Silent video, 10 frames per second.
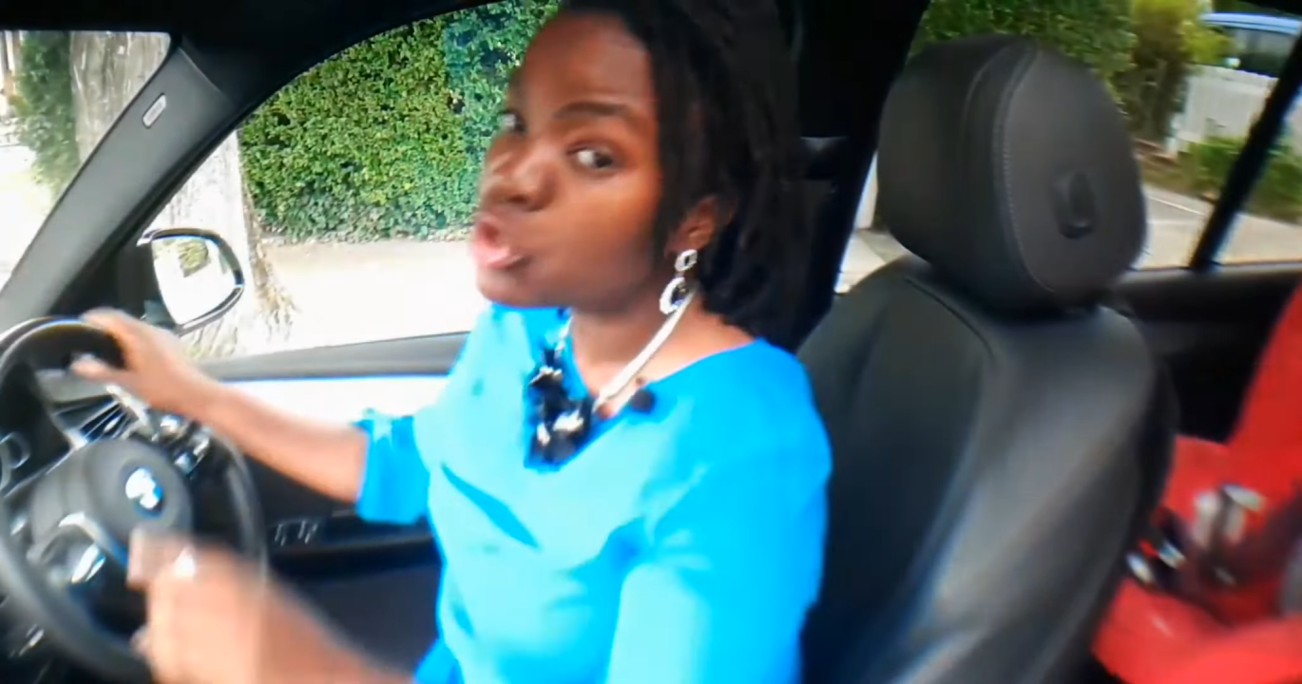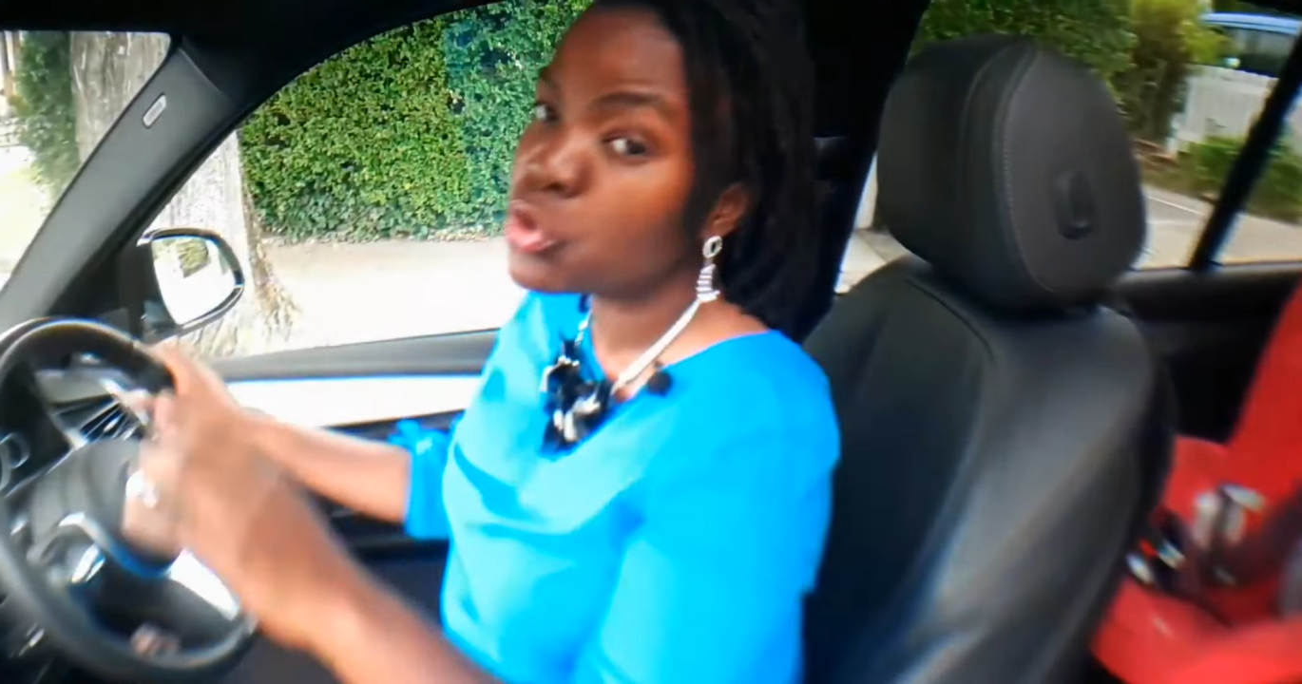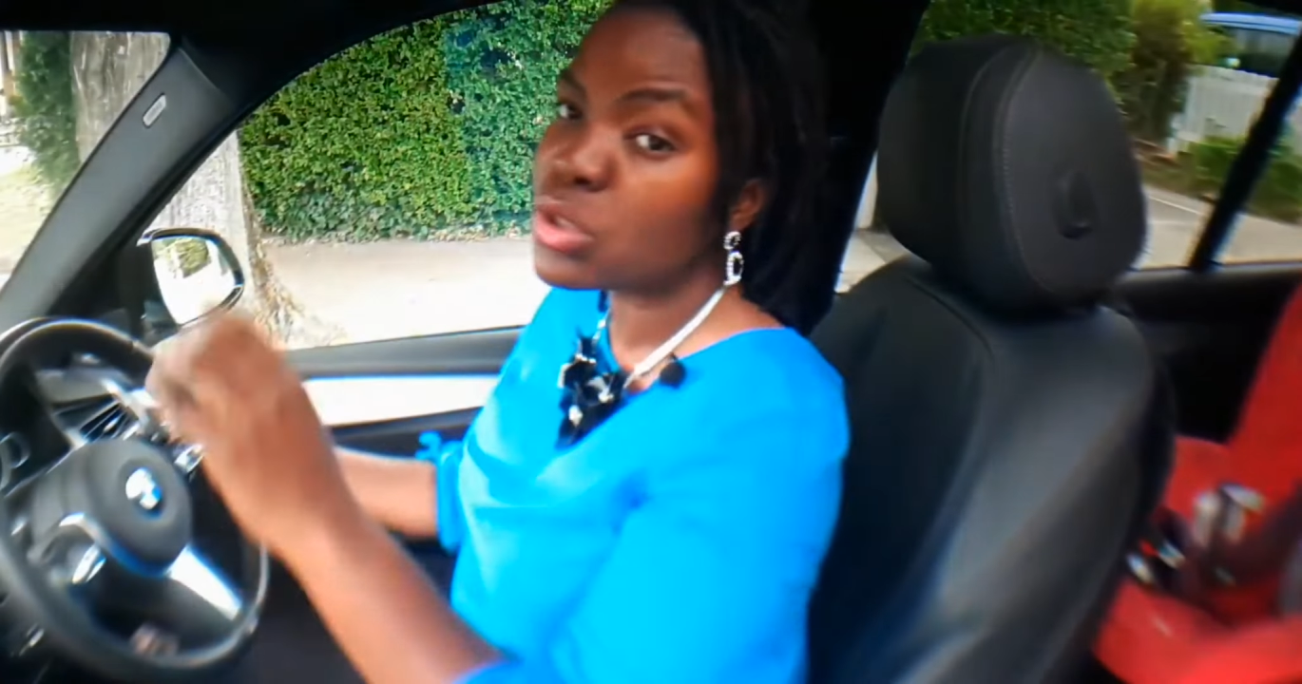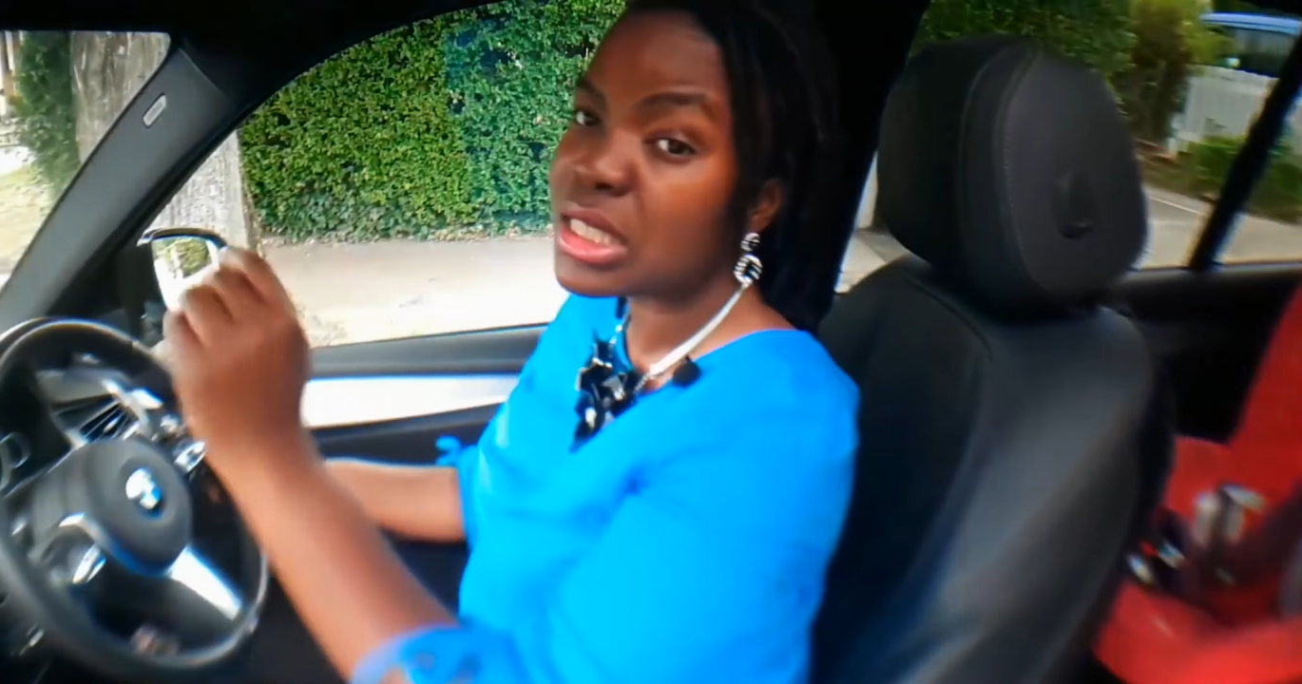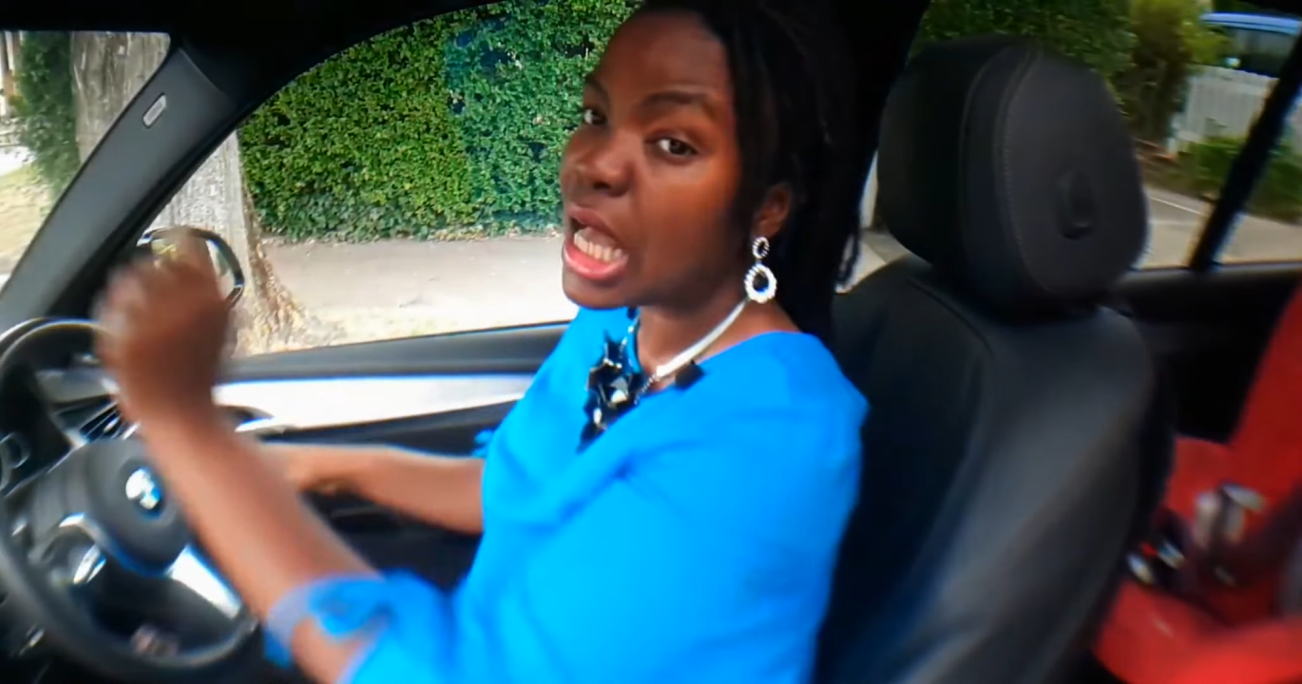
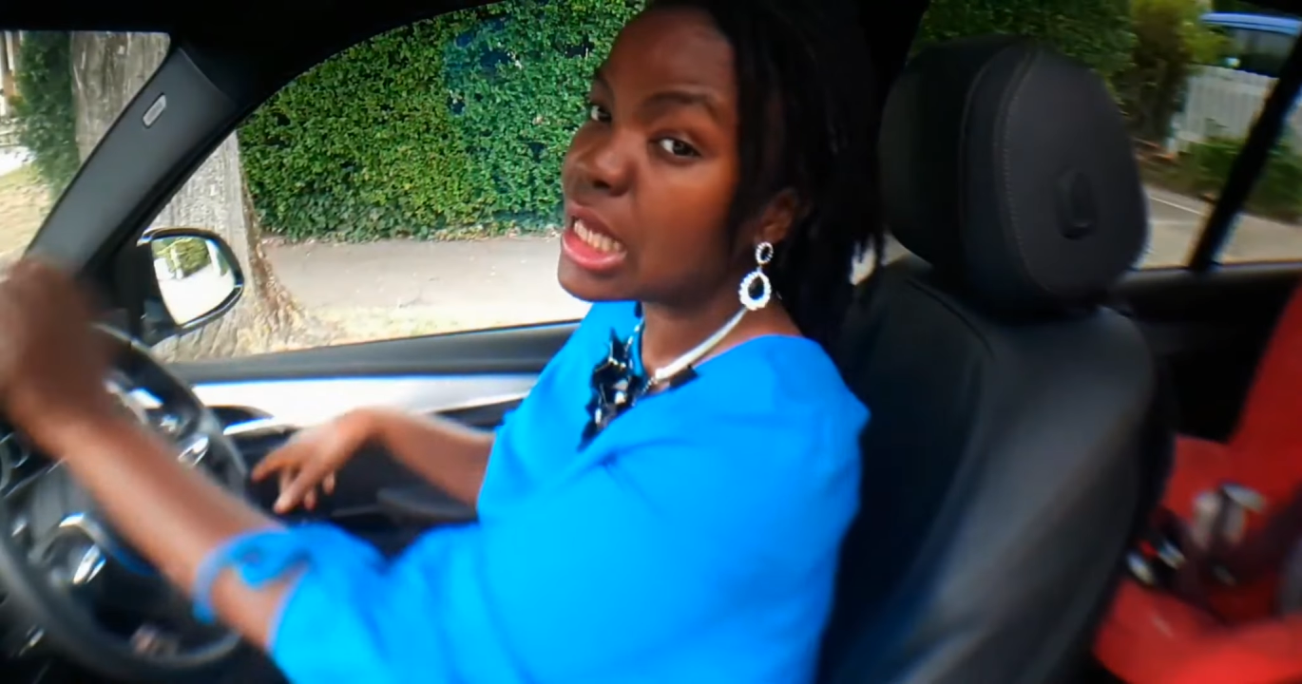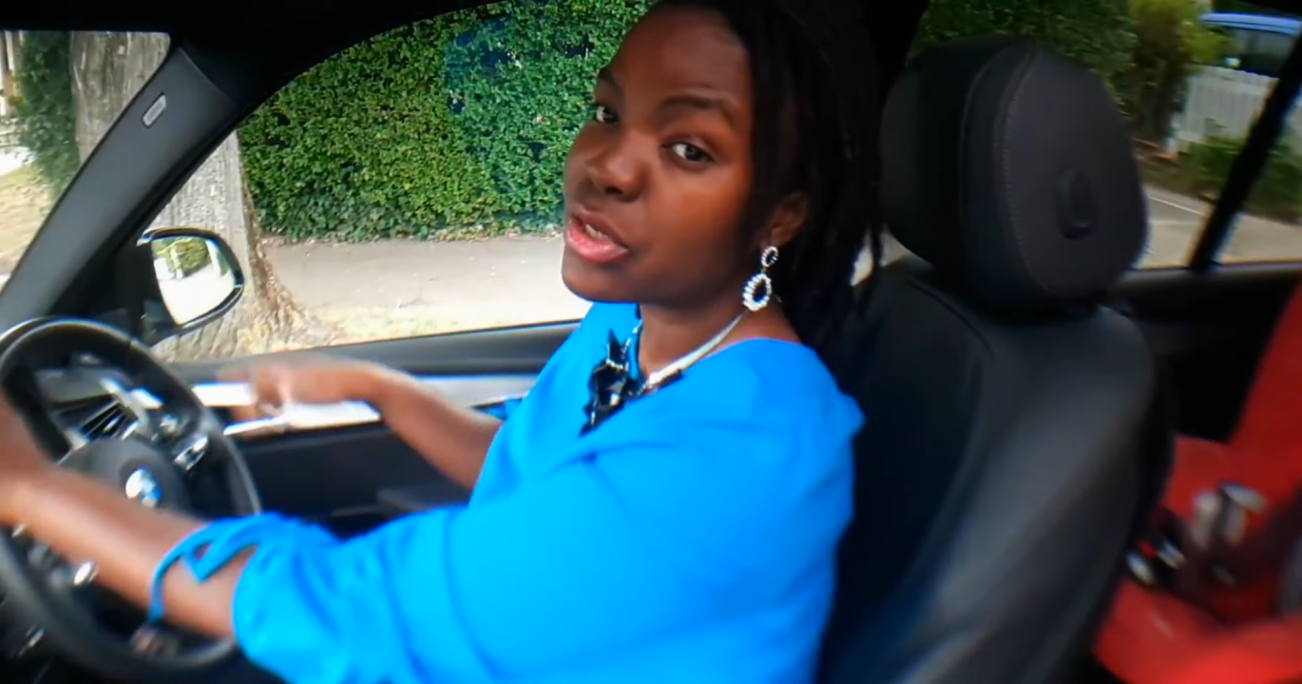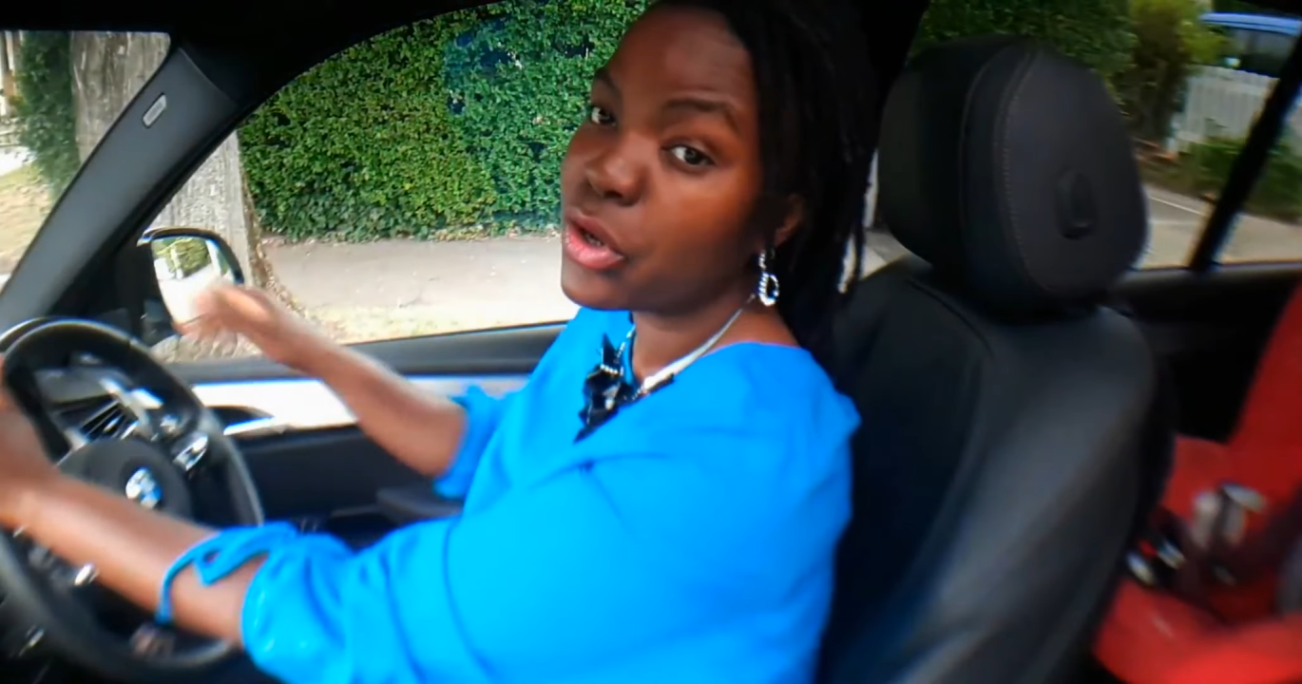to start